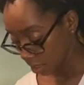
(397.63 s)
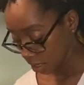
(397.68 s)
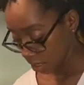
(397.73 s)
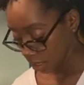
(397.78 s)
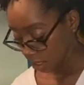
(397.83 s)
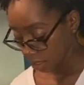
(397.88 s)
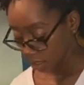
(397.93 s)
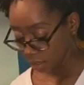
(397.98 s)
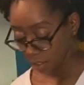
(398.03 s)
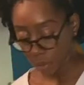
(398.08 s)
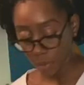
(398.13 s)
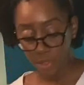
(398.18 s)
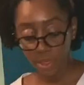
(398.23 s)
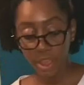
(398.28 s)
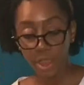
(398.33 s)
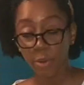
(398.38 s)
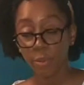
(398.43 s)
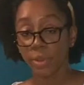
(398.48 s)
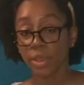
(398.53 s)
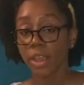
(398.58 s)
So there
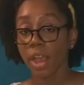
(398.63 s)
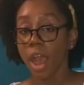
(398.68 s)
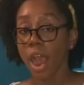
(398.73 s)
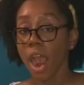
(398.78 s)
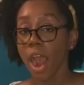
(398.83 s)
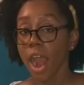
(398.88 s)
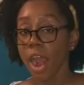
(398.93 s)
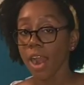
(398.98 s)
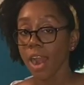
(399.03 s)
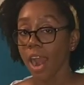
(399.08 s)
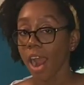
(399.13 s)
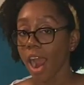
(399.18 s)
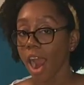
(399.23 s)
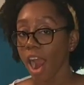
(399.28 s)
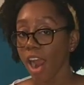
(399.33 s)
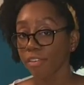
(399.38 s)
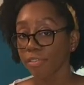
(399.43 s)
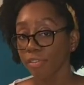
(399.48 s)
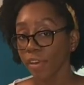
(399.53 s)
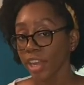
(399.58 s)
we are. Our
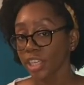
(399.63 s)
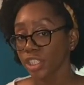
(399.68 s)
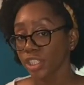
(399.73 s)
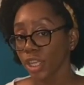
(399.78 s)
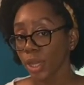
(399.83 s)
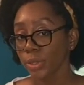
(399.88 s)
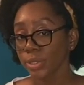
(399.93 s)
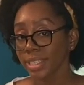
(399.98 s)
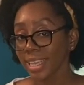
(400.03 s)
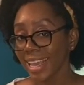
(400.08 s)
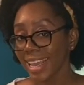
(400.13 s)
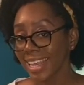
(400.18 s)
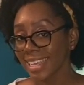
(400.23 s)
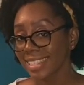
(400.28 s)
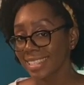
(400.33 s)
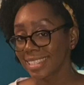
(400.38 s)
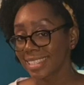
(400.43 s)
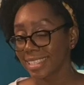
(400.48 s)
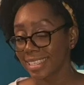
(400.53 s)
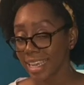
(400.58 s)
French toast is
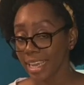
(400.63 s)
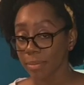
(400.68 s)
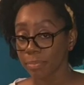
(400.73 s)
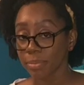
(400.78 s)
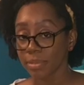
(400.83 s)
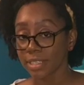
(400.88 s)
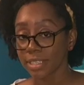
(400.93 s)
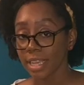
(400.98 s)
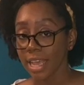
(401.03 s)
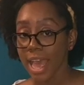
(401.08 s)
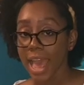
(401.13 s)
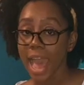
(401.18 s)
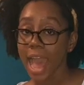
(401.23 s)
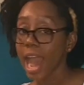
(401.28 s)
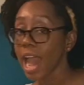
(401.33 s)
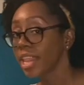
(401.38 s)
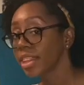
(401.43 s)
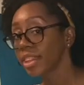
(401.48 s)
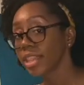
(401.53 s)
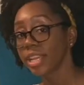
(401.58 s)
dipped.
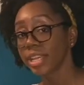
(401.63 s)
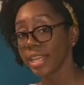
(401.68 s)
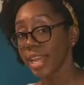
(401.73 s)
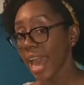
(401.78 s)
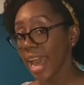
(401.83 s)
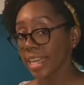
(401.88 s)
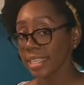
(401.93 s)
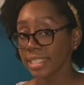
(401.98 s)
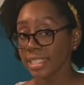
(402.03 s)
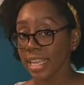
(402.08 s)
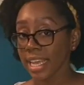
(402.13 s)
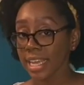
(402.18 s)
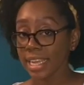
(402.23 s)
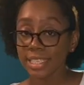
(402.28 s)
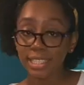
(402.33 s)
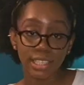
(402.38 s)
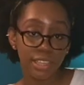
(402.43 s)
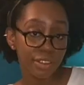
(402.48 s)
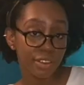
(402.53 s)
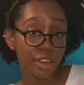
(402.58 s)
And the next thing is
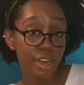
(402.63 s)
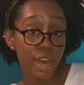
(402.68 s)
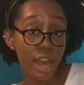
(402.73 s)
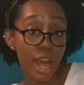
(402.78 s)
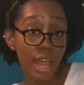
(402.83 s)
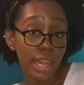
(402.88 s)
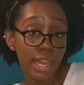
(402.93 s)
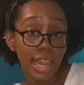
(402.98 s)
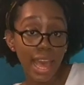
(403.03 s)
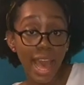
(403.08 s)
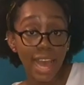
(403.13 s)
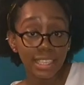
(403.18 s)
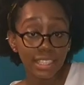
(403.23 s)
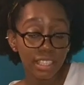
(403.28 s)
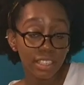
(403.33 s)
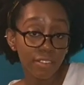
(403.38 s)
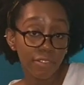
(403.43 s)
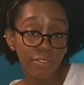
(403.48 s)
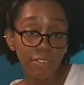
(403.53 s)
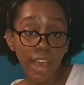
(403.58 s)
the last
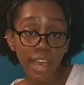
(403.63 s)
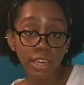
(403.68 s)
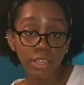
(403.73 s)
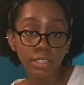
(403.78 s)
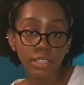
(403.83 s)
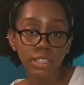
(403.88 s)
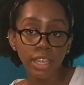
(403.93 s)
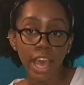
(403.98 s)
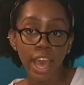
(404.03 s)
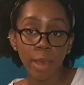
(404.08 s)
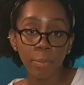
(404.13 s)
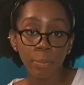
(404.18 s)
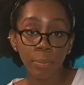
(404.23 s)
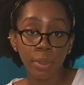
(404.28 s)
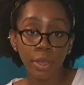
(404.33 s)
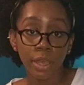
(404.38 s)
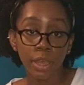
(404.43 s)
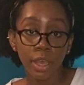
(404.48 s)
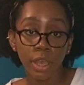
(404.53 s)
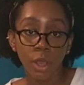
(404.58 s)
and final step.
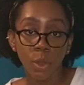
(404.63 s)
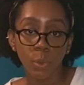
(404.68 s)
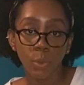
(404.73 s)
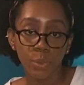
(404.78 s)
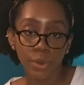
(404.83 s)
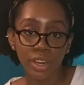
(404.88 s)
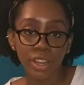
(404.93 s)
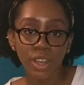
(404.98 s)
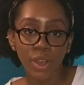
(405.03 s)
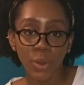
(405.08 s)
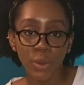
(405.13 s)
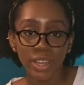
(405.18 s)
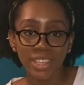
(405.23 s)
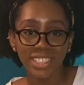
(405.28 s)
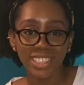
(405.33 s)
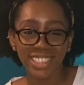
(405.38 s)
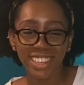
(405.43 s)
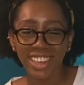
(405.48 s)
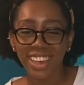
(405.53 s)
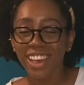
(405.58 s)
We're going
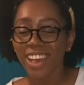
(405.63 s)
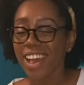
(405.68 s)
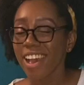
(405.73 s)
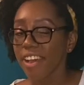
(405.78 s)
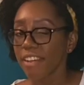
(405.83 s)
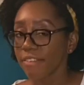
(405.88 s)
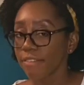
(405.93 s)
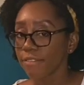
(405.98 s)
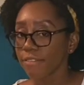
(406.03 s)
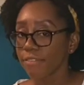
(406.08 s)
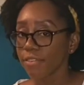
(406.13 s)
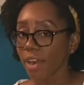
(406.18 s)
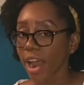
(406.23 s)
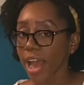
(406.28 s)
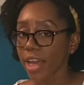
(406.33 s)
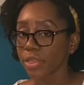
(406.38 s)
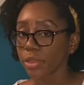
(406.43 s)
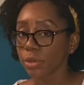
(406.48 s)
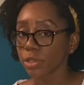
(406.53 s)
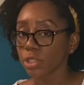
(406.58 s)
to fry
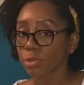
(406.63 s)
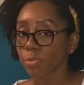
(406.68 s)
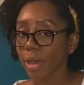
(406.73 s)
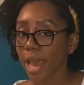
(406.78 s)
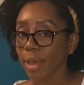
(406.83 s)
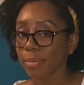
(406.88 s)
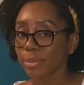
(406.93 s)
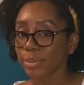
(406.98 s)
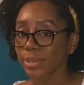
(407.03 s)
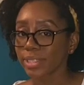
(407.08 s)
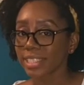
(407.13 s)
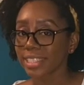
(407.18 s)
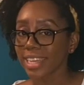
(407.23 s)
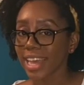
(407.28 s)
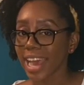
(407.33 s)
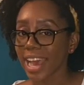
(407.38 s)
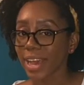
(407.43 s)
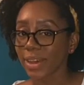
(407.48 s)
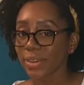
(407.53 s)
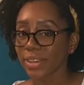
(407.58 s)
those bad boys
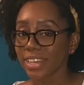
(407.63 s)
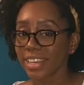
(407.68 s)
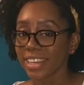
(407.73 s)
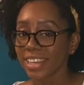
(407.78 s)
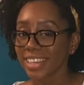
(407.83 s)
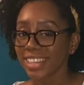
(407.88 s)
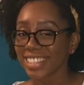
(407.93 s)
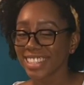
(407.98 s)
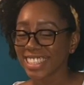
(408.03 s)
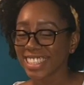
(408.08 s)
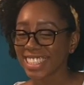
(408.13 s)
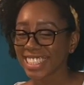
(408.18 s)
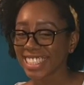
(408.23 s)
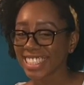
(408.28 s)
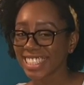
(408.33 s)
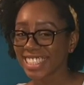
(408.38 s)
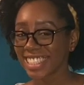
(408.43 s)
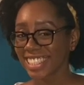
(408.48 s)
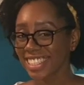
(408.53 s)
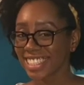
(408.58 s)
down.
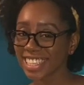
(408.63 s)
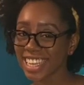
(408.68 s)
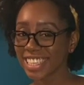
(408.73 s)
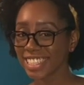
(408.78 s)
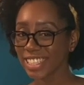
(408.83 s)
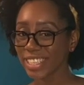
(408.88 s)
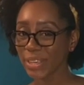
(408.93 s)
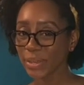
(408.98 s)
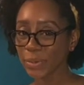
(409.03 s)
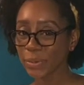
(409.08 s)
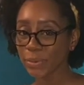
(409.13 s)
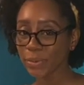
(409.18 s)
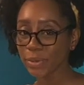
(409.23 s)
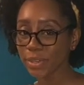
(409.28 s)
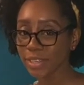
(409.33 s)
Stay tuned.